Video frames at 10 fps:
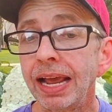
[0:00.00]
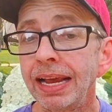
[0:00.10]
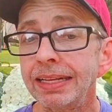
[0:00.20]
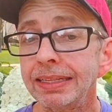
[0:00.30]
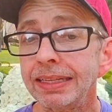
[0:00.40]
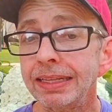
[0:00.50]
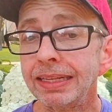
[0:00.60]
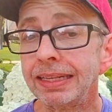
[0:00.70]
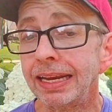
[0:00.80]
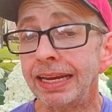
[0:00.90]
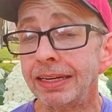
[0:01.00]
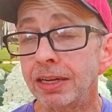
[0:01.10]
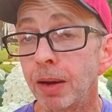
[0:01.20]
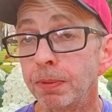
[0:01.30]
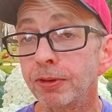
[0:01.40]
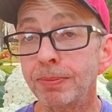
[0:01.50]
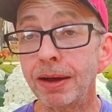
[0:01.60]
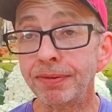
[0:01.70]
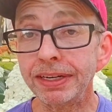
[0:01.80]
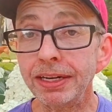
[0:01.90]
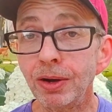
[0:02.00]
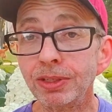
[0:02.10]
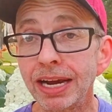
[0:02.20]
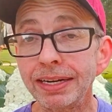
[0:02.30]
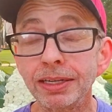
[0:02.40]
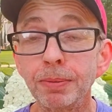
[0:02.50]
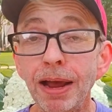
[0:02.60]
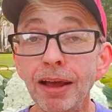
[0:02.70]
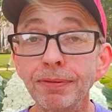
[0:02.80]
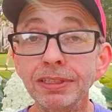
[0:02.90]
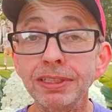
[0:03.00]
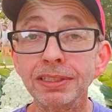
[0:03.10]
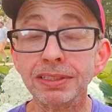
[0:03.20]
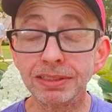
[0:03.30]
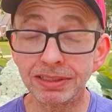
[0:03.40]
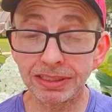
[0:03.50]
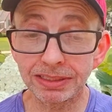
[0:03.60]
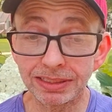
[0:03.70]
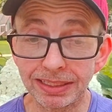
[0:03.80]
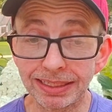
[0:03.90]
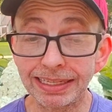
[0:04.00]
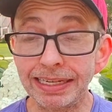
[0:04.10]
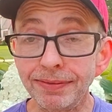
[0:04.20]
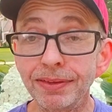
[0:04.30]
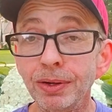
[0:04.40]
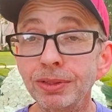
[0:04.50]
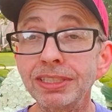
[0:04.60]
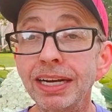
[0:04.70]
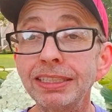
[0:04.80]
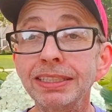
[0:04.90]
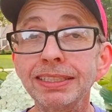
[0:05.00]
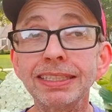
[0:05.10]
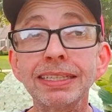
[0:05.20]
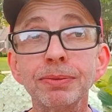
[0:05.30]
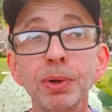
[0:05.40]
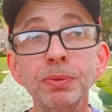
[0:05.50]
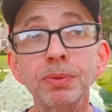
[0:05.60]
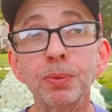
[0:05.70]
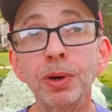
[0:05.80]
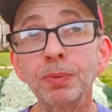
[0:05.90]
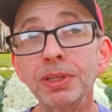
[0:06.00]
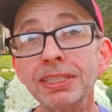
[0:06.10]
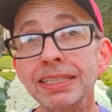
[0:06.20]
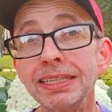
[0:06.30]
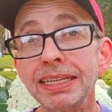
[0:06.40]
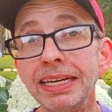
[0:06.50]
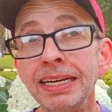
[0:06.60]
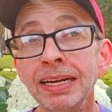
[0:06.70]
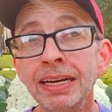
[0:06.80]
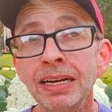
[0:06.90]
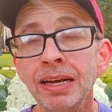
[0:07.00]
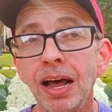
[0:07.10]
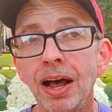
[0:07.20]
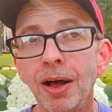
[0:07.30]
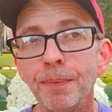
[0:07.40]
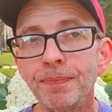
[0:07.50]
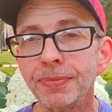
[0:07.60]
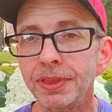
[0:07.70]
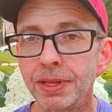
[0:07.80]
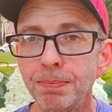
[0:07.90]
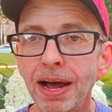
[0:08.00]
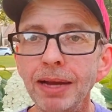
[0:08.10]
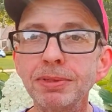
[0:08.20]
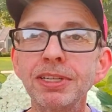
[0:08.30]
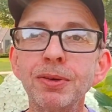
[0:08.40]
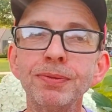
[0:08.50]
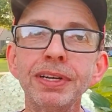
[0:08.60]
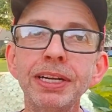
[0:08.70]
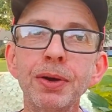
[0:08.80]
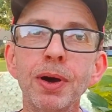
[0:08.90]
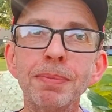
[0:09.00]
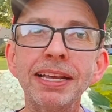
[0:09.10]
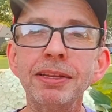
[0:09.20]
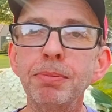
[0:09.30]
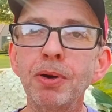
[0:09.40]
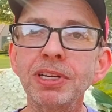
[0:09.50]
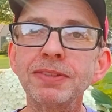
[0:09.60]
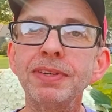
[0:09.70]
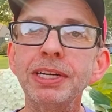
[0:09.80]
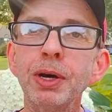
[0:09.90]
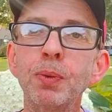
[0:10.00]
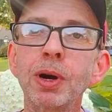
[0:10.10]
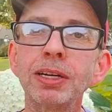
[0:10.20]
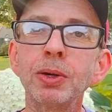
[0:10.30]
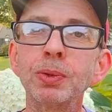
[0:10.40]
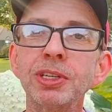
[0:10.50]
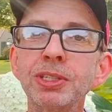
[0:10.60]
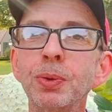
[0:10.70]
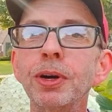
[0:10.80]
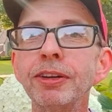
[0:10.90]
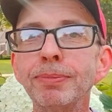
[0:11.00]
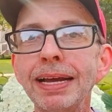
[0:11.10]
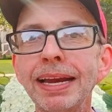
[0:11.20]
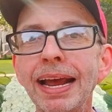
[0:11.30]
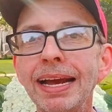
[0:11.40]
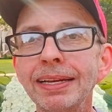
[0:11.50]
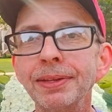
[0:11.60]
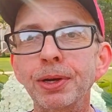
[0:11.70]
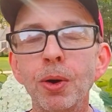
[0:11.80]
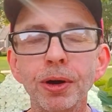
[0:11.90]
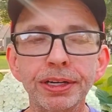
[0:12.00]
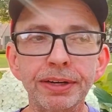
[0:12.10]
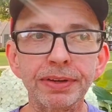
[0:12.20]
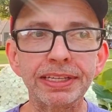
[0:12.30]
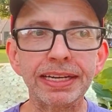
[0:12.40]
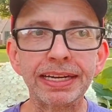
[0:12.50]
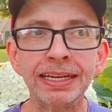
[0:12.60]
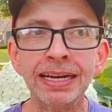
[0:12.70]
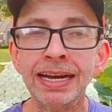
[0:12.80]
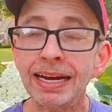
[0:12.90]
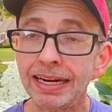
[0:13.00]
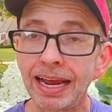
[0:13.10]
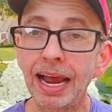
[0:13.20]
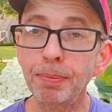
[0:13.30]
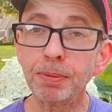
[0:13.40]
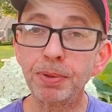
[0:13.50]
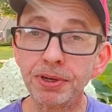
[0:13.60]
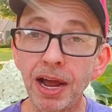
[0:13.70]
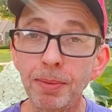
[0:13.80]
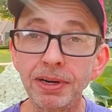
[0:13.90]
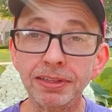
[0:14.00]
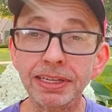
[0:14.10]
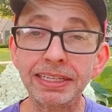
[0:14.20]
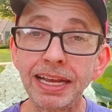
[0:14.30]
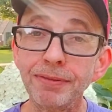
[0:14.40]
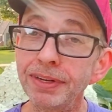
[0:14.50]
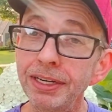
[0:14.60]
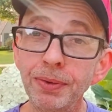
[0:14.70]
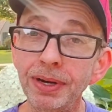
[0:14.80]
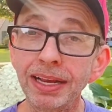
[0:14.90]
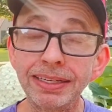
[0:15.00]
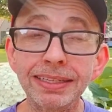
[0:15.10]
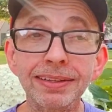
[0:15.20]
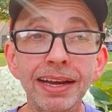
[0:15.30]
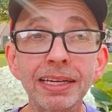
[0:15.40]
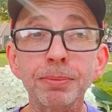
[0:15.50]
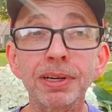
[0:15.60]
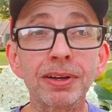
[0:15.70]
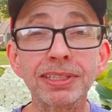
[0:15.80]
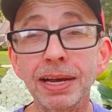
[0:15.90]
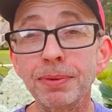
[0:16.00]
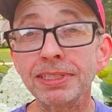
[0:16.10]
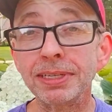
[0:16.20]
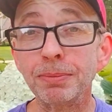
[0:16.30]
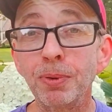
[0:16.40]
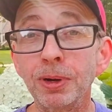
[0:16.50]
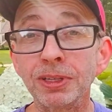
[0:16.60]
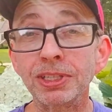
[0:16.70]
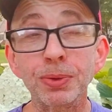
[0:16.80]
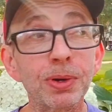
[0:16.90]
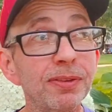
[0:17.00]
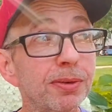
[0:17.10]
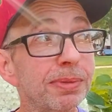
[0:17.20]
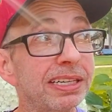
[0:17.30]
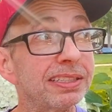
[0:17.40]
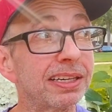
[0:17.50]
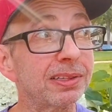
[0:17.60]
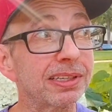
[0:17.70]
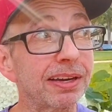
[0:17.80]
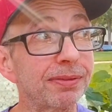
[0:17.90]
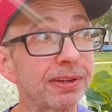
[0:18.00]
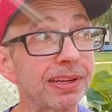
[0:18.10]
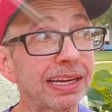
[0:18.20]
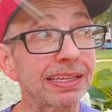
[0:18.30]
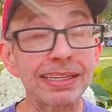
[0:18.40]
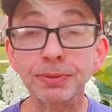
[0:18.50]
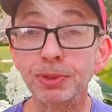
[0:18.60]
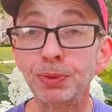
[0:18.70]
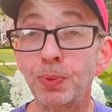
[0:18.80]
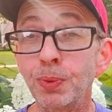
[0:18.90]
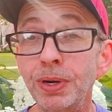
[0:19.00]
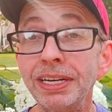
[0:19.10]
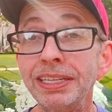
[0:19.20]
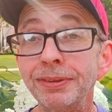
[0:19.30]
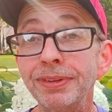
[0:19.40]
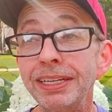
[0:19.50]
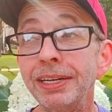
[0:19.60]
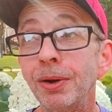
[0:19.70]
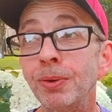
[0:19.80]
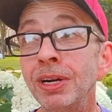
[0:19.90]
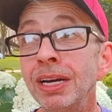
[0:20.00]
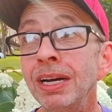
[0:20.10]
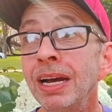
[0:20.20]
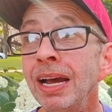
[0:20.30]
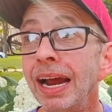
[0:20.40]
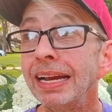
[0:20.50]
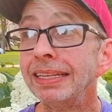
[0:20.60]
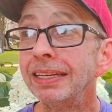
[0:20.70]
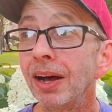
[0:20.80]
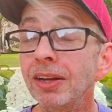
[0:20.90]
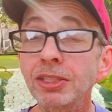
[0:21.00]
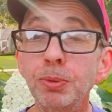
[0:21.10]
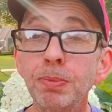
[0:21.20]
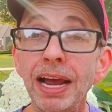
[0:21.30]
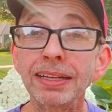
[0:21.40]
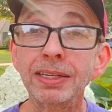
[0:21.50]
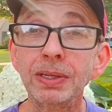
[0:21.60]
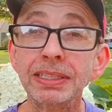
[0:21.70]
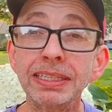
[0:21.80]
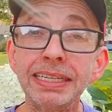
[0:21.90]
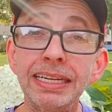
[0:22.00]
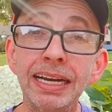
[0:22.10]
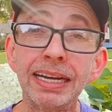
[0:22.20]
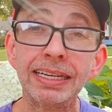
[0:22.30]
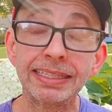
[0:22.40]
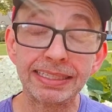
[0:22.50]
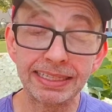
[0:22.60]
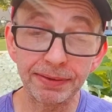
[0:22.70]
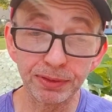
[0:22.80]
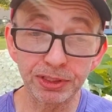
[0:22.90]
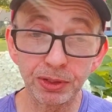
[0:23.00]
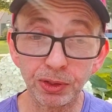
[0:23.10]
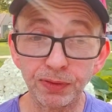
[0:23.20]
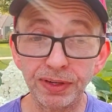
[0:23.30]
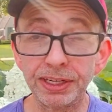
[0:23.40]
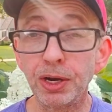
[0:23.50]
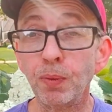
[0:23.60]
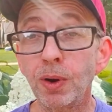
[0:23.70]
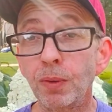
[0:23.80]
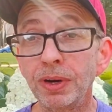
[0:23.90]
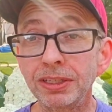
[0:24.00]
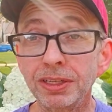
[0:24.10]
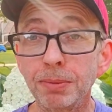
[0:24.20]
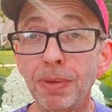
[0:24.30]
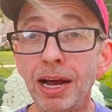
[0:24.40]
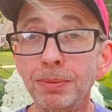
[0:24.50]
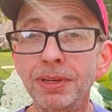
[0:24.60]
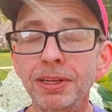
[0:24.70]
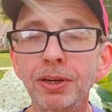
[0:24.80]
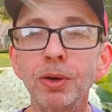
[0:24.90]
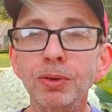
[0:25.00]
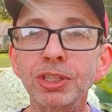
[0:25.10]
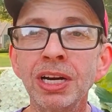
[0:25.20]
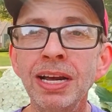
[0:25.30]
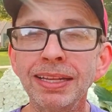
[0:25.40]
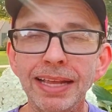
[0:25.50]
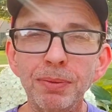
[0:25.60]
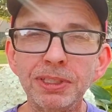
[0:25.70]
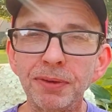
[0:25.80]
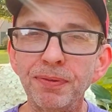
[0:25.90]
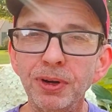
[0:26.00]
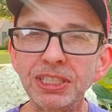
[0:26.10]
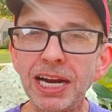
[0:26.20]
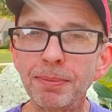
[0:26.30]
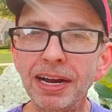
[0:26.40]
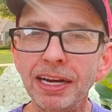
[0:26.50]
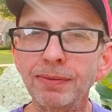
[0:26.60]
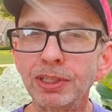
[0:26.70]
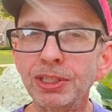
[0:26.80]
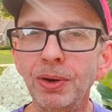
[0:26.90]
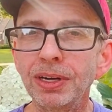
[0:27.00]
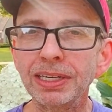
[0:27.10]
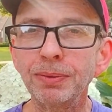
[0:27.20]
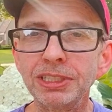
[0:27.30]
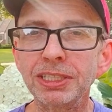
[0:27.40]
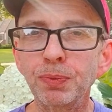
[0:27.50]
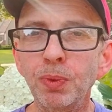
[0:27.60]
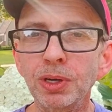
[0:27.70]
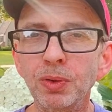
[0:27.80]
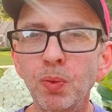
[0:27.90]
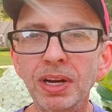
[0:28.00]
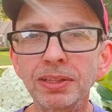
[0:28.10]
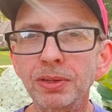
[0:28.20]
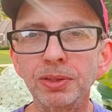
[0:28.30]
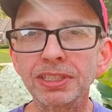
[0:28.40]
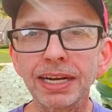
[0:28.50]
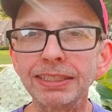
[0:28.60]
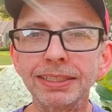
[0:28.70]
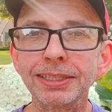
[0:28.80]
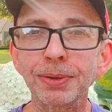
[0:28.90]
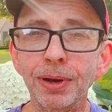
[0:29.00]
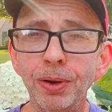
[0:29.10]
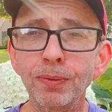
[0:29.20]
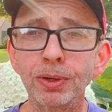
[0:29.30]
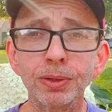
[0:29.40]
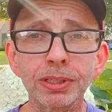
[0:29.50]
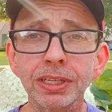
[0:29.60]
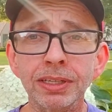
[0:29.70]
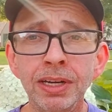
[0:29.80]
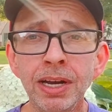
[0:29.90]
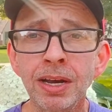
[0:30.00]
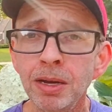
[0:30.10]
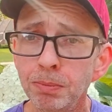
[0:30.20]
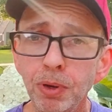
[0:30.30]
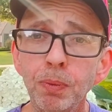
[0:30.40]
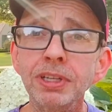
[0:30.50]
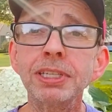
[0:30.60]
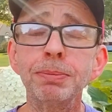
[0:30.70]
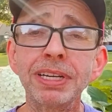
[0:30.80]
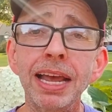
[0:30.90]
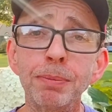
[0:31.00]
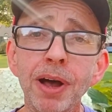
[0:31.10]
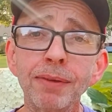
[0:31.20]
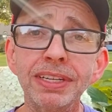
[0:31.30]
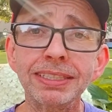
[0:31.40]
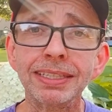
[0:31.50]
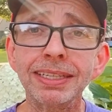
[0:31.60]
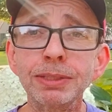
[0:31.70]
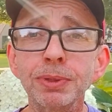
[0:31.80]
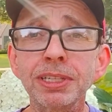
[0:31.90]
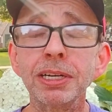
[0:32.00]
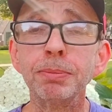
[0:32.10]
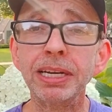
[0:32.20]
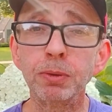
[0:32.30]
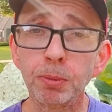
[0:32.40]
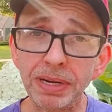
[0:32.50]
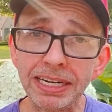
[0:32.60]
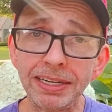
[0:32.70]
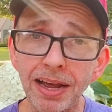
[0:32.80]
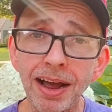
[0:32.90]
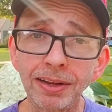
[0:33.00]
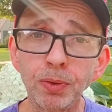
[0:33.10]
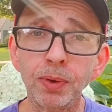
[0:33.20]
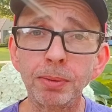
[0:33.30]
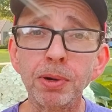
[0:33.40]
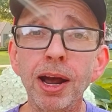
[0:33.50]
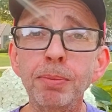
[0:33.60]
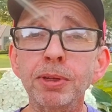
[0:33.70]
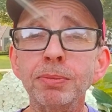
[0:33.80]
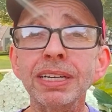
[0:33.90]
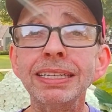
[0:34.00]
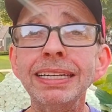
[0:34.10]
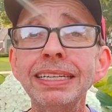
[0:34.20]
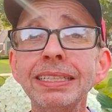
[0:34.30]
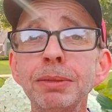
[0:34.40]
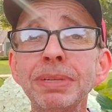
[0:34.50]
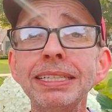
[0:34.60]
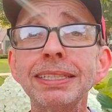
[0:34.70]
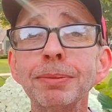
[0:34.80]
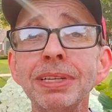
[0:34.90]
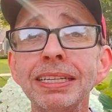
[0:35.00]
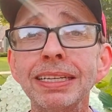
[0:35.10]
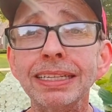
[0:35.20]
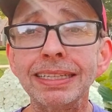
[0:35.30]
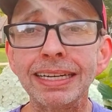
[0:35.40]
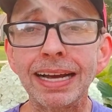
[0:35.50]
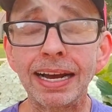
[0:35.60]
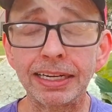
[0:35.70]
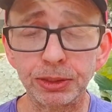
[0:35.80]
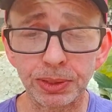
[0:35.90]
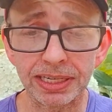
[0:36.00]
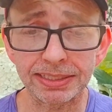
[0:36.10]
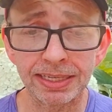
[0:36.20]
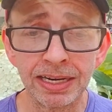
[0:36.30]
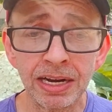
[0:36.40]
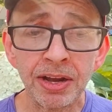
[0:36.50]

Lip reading: And in a couple of my videos, I ended up having to leave those sections in. One was in the Pipestone video. I made the bonus video where I told the story of my dad and the car and everything, and it happened predominantly in that video, and I didn't like it because that was an important story for me to tell, and I felt like this was ruining the video. And then also back during the Devil's Gulch video where I went to the bottom of the gulch, that was the first time I ever saw it, was just one quick little section, so I overlooked it. But once it became obvious that this was going to be a repeated ongoing problem, it needed to be something that I addressed.